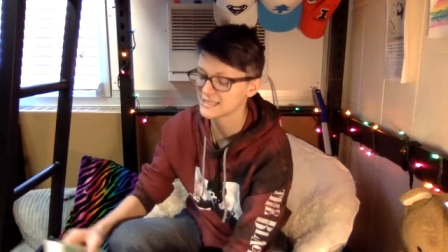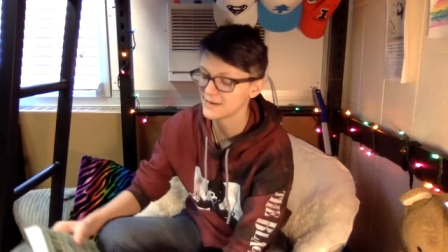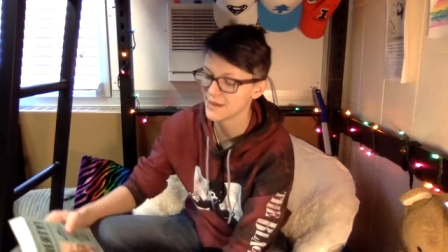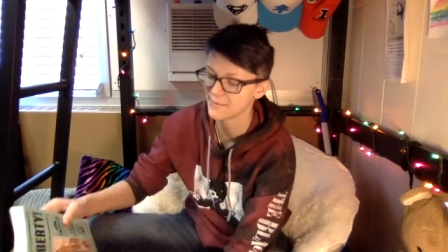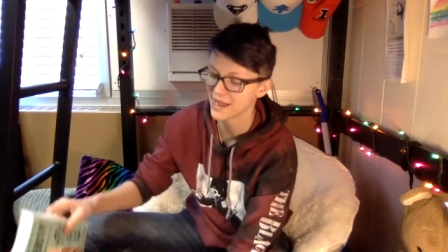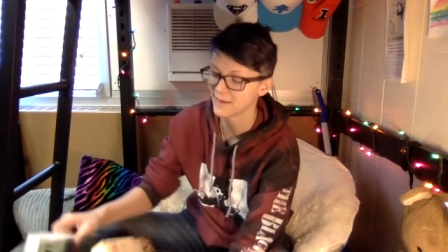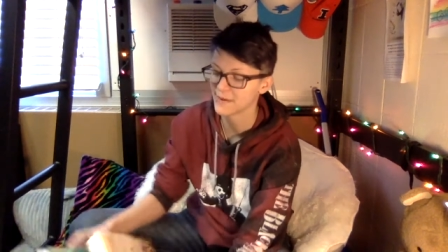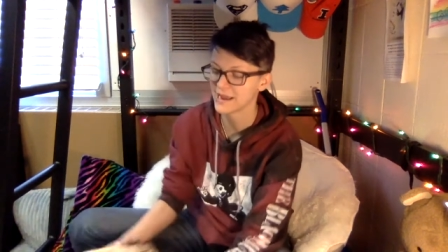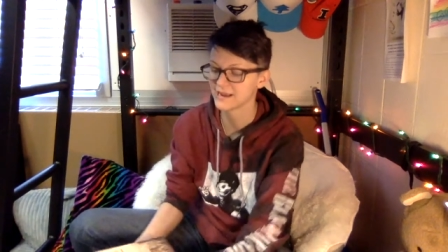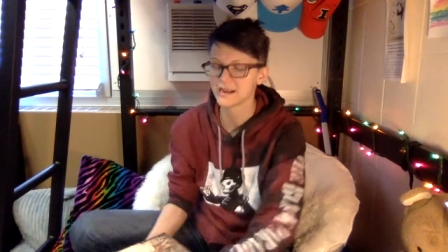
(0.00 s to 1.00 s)
in my
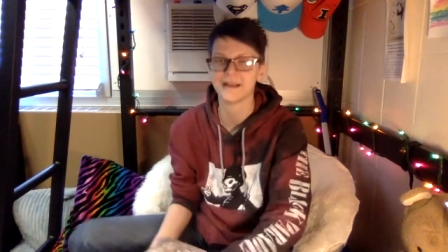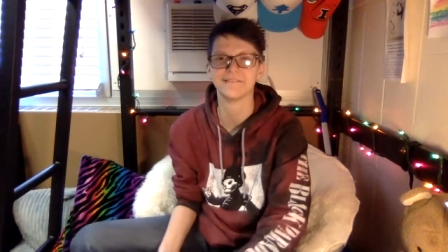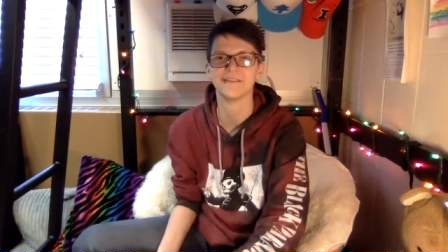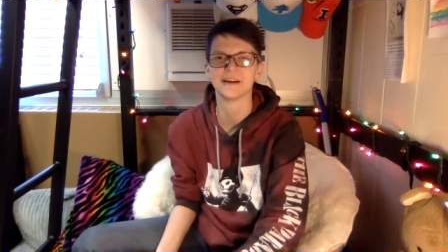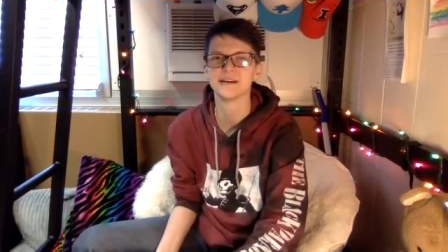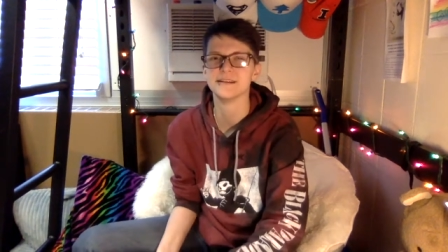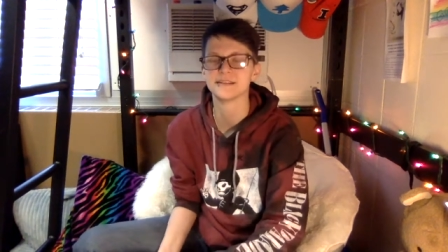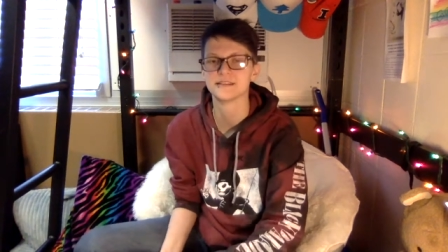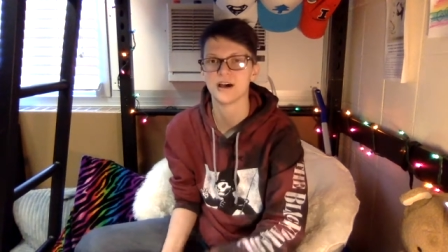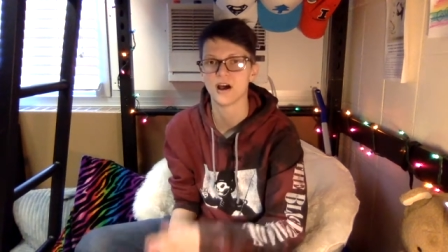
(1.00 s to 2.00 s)
backpack, it kind of
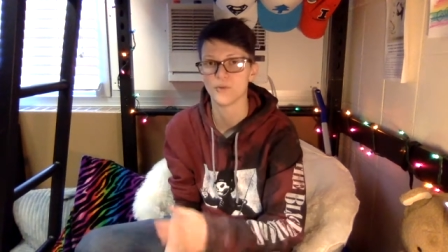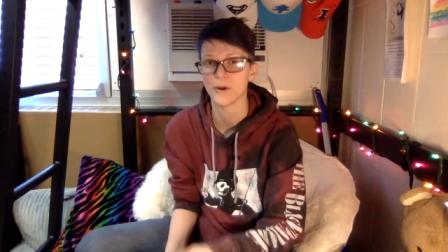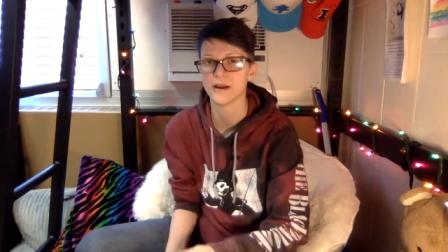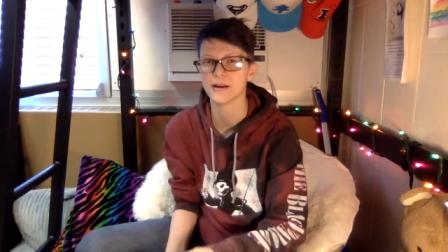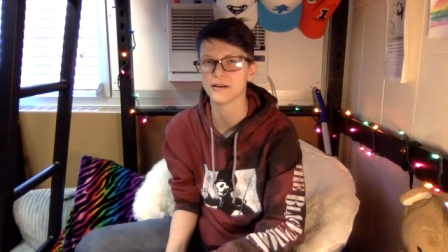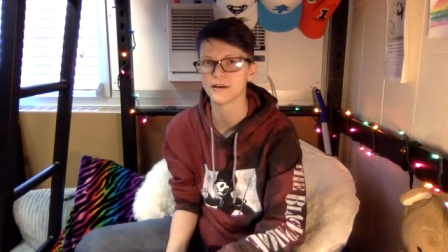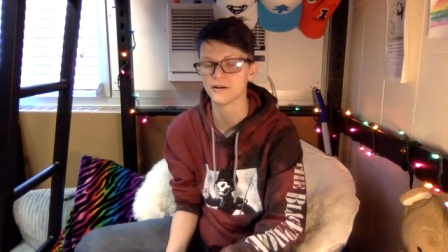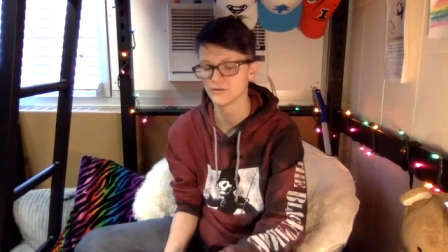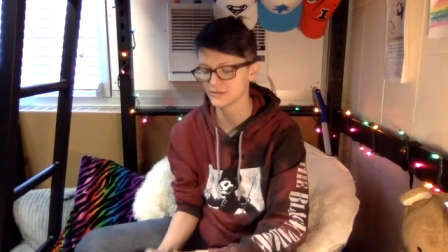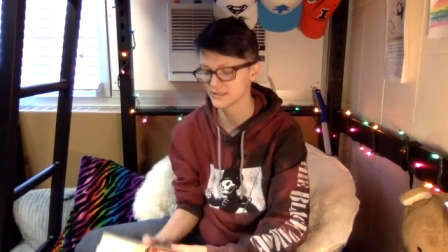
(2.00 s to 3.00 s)
varies on where it
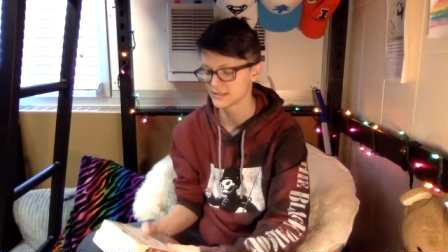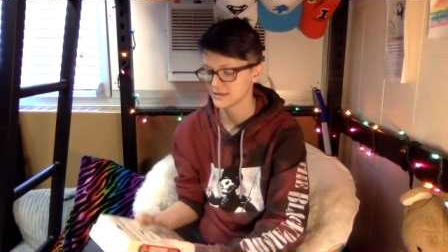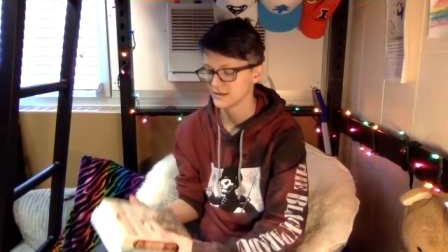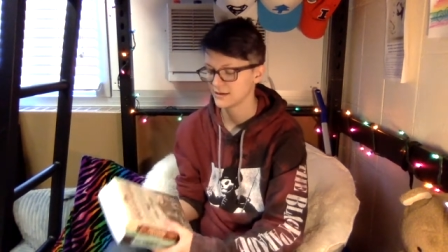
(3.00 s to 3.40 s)
goes,